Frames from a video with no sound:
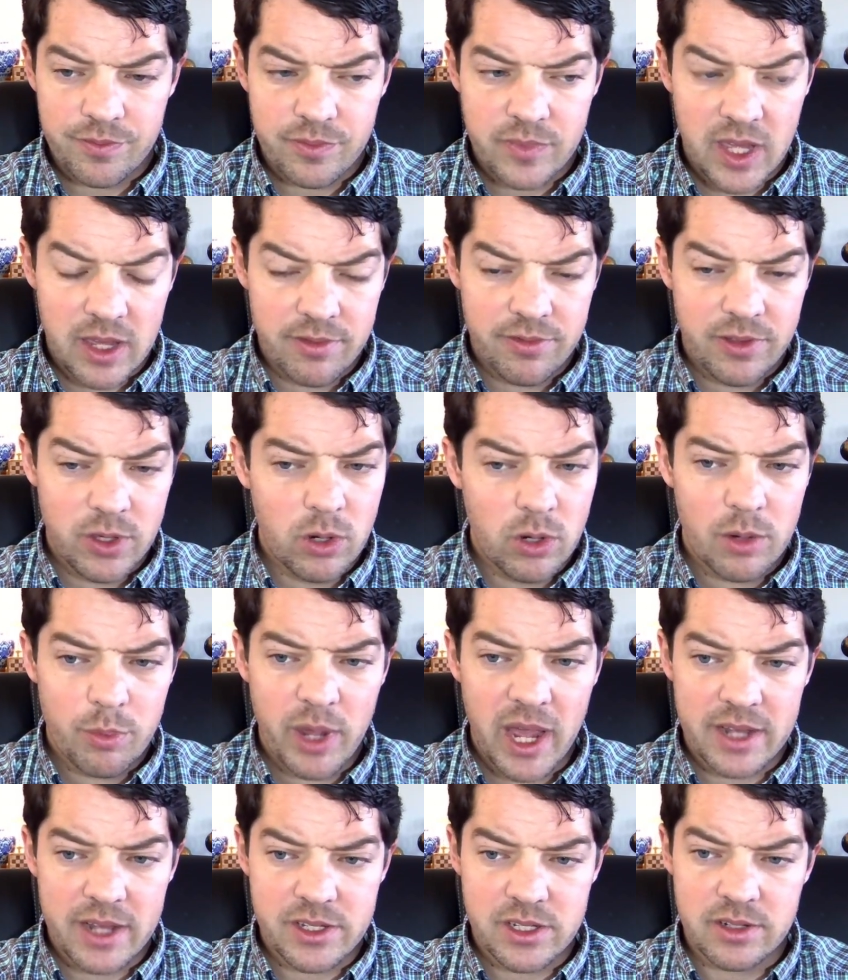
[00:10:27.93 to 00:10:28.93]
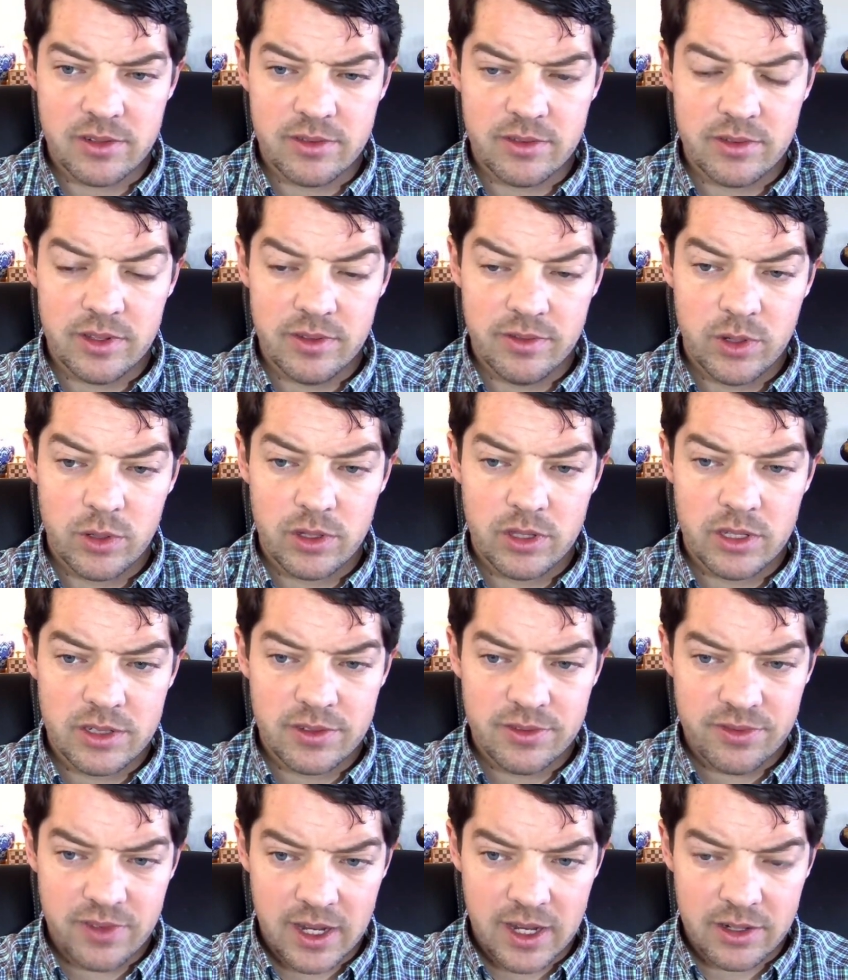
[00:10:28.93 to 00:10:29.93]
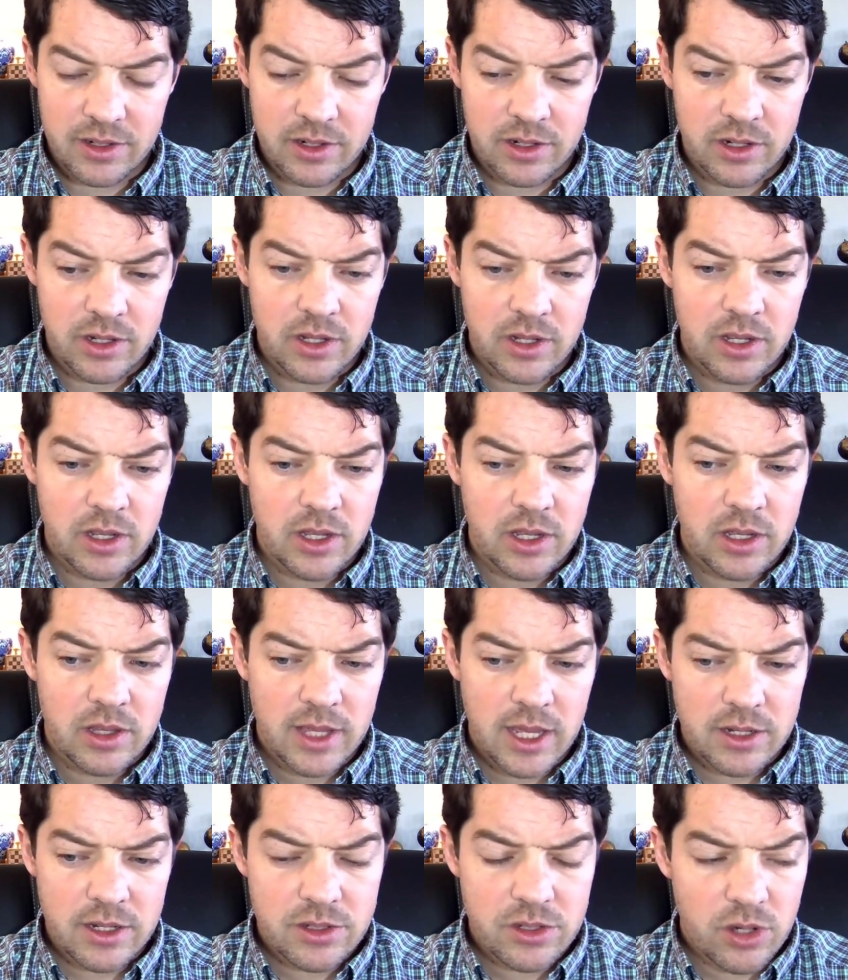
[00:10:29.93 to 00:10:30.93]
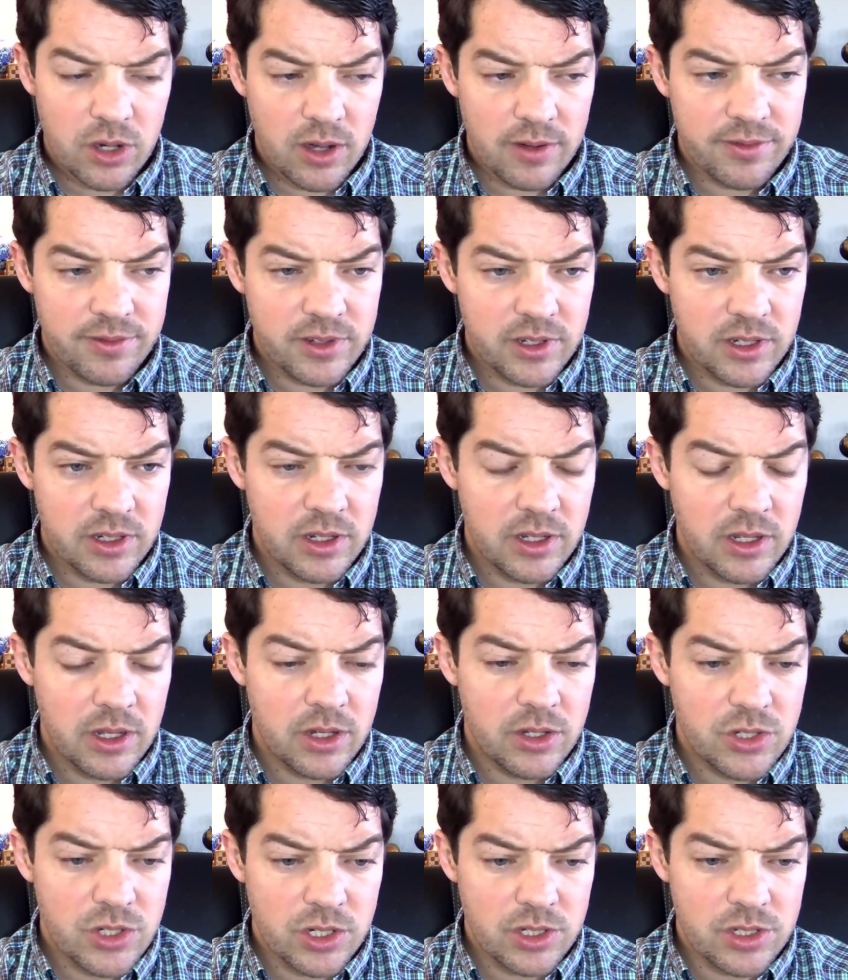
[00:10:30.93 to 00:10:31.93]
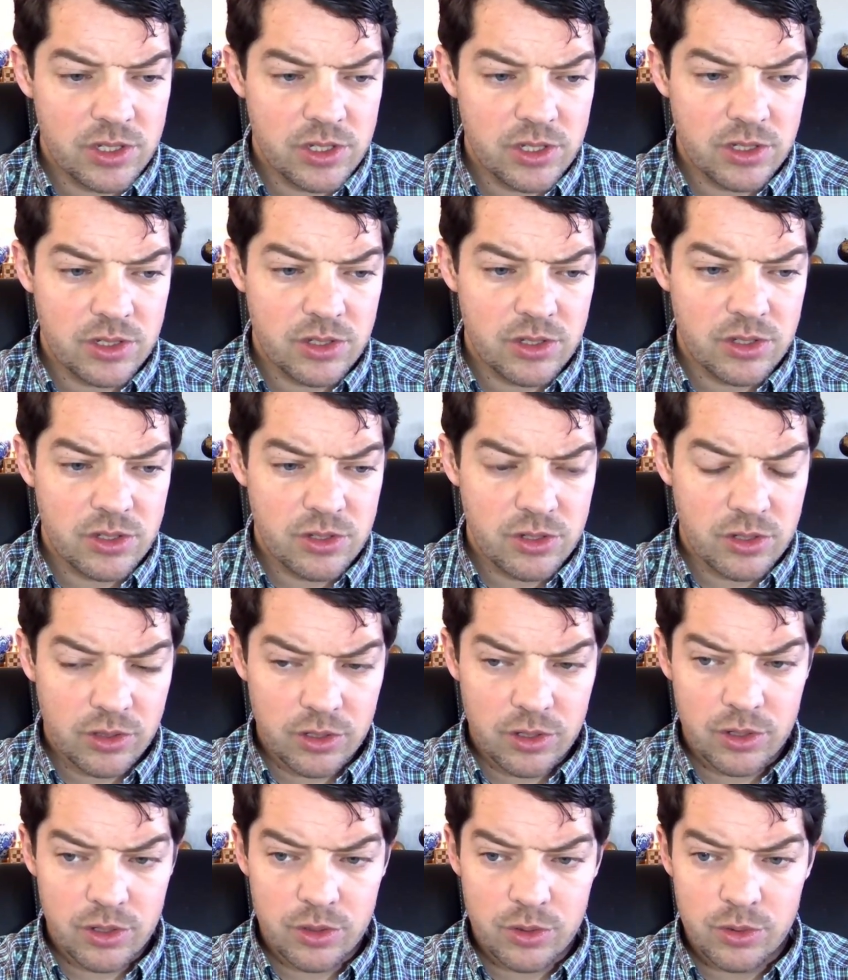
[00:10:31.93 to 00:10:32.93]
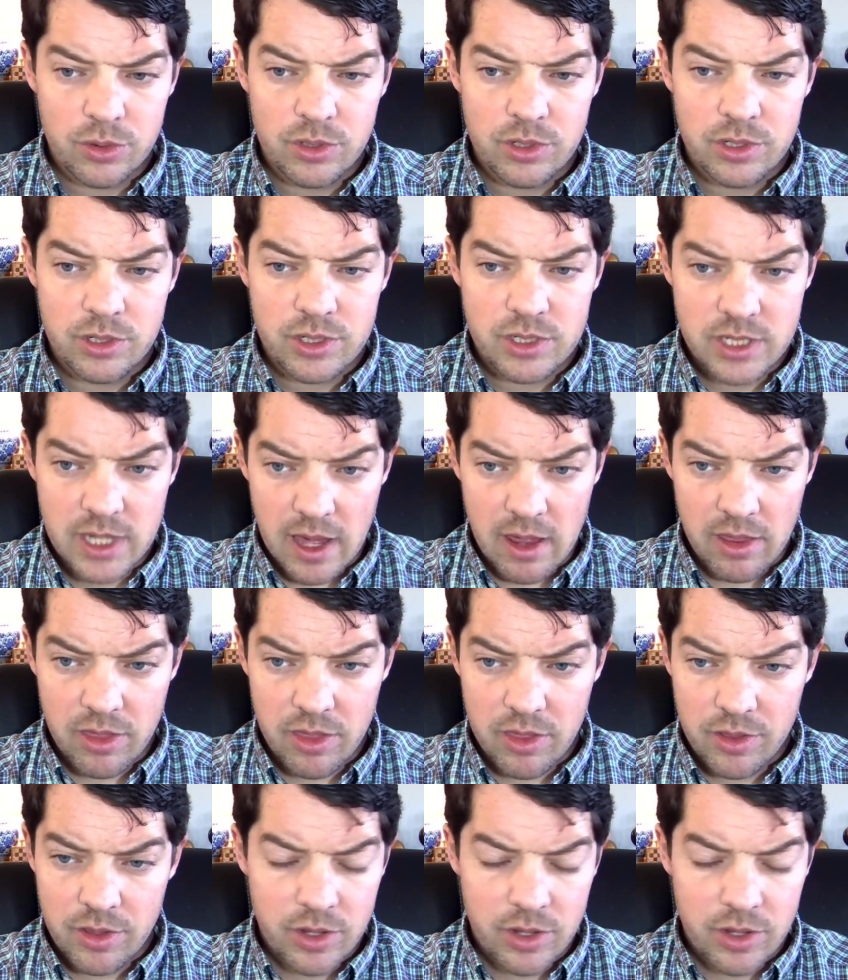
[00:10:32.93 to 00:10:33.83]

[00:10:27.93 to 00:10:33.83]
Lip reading: If you are passive, if you are the defender, that is often just slow death.